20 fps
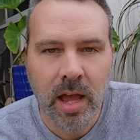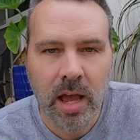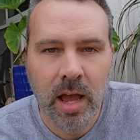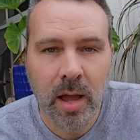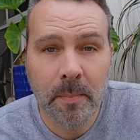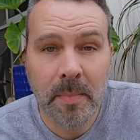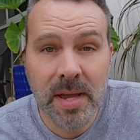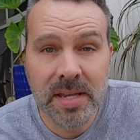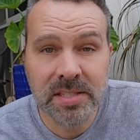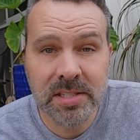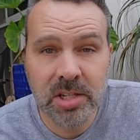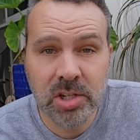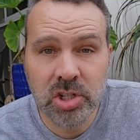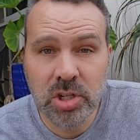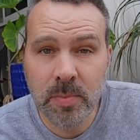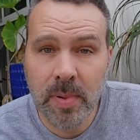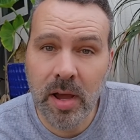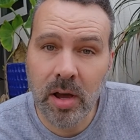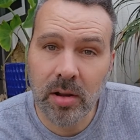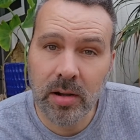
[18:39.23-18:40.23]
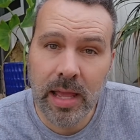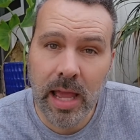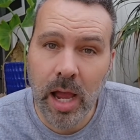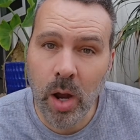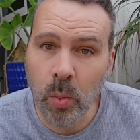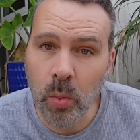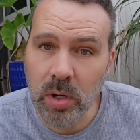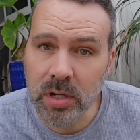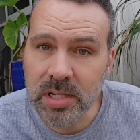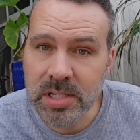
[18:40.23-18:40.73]
message about how
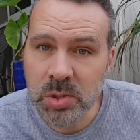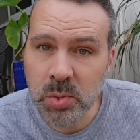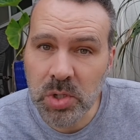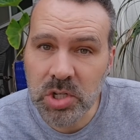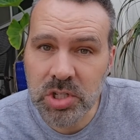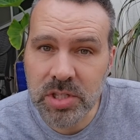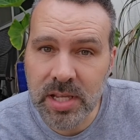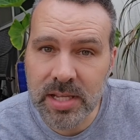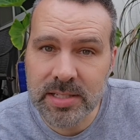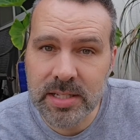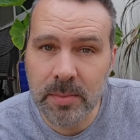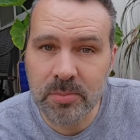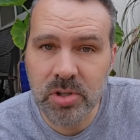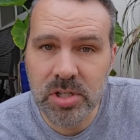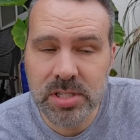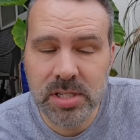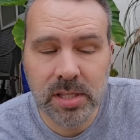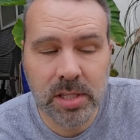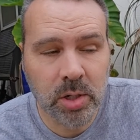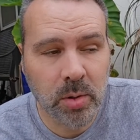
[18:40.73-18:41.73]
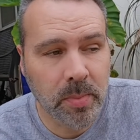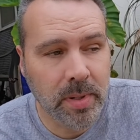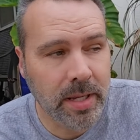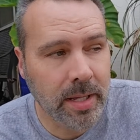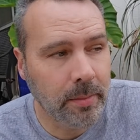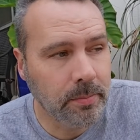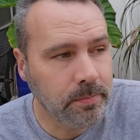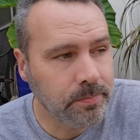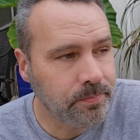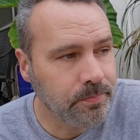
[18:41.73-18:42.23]
we're going to switch things up just a little
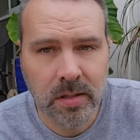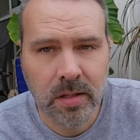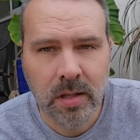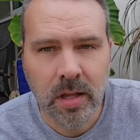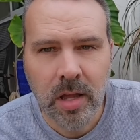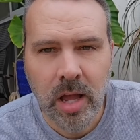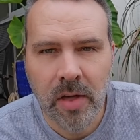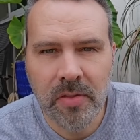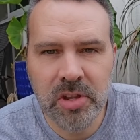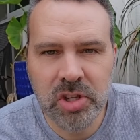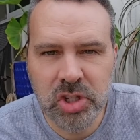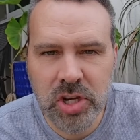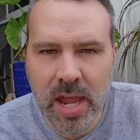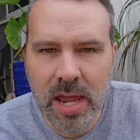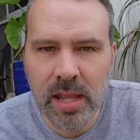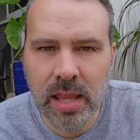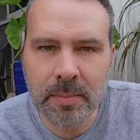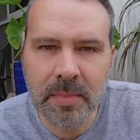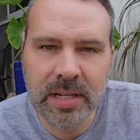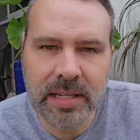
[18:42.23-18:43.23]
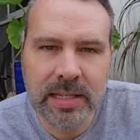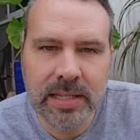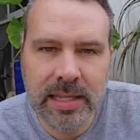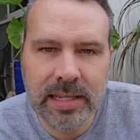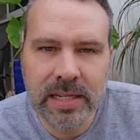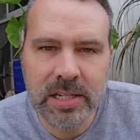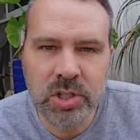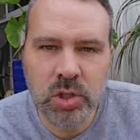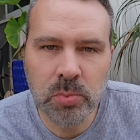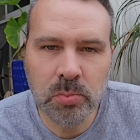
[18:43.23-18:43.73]
bit. On this channel, I'm going to get
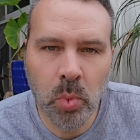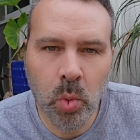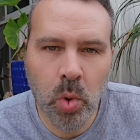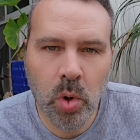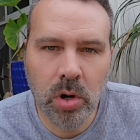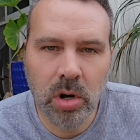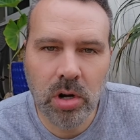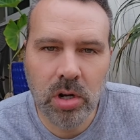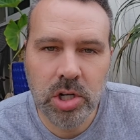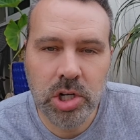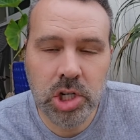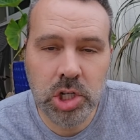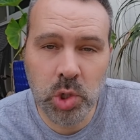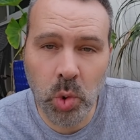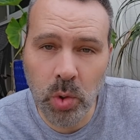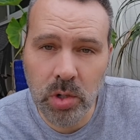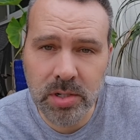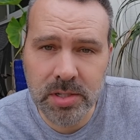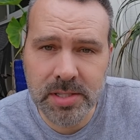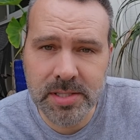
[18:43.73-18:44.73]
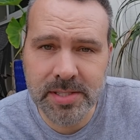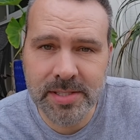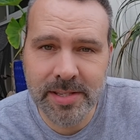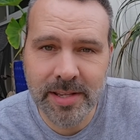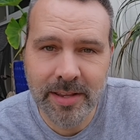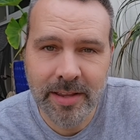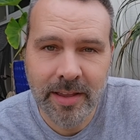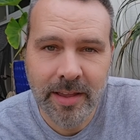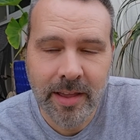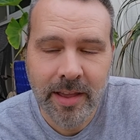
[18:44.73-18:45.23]
into more shorts
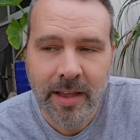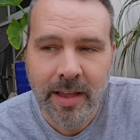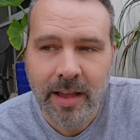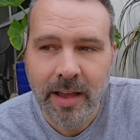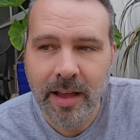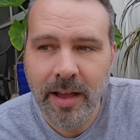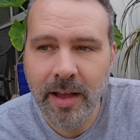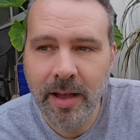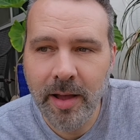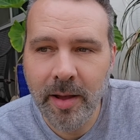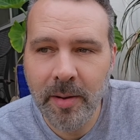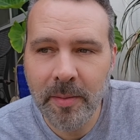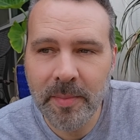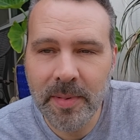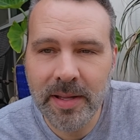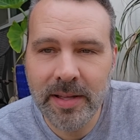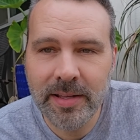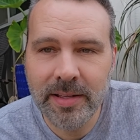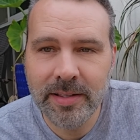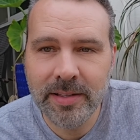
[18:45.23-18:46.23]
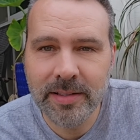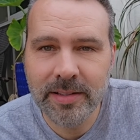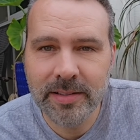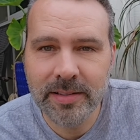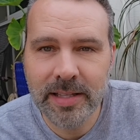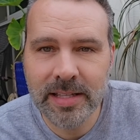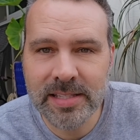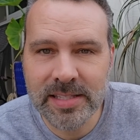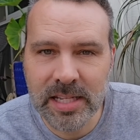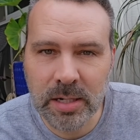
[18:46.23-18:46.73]

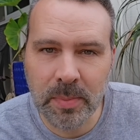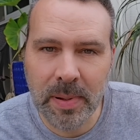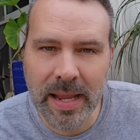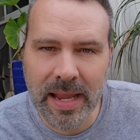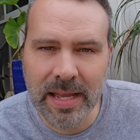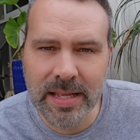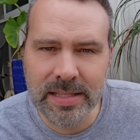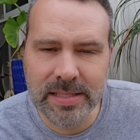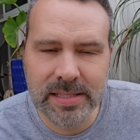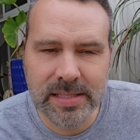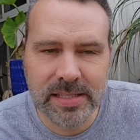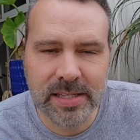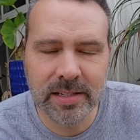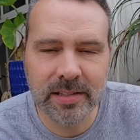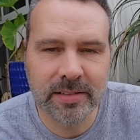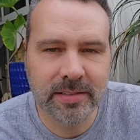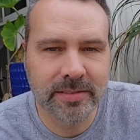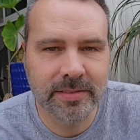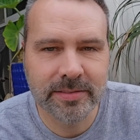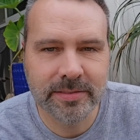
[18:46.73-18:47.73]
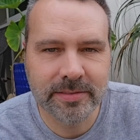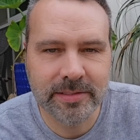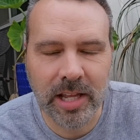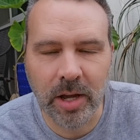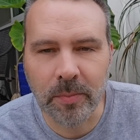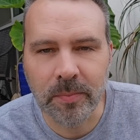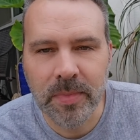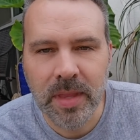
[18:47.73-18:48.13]
instead of pants. No.